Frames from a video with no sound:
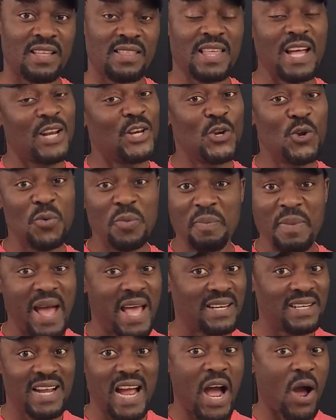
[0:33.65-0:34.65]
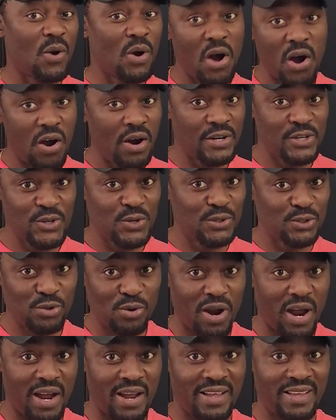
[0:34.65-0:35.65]
that no matter how hard you
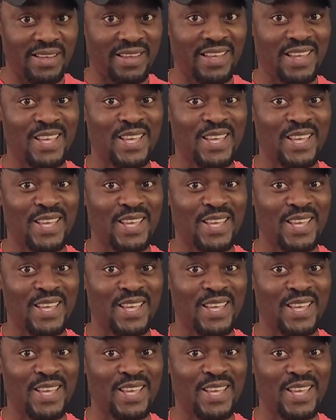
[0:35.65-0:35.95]
try,